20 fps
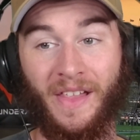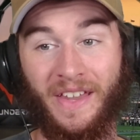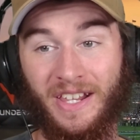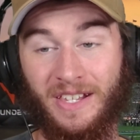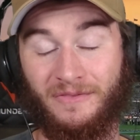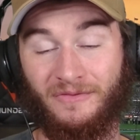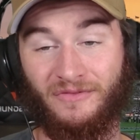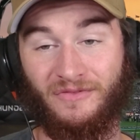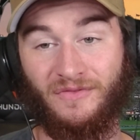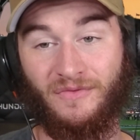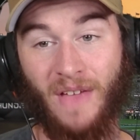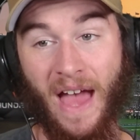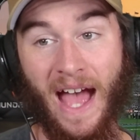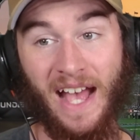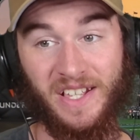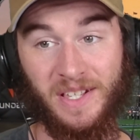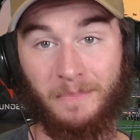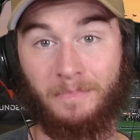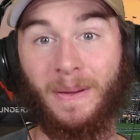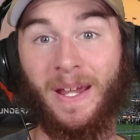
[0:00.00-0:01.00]
and it
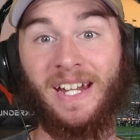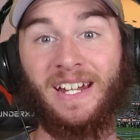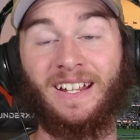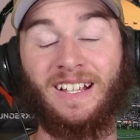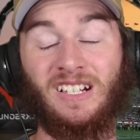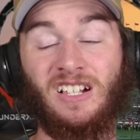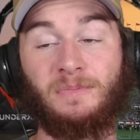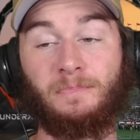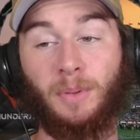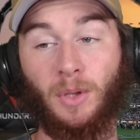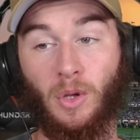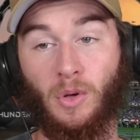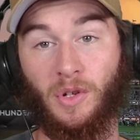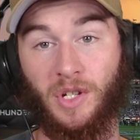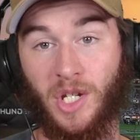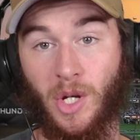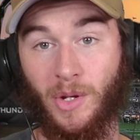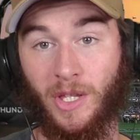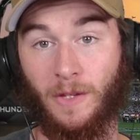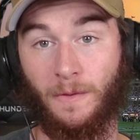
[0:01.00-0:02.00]
hasn't been explored
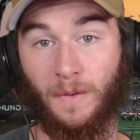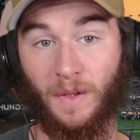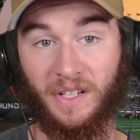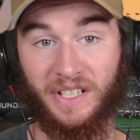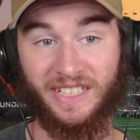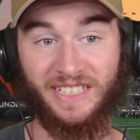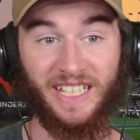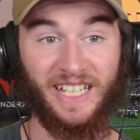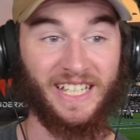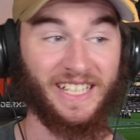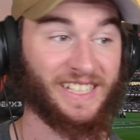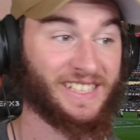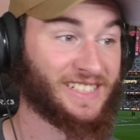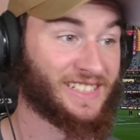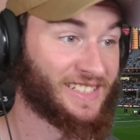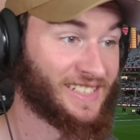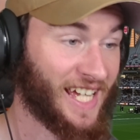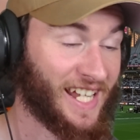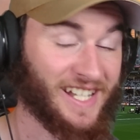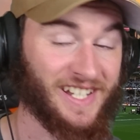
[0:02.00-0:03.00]
to its fullest
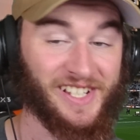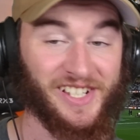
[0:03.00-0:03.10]
extent.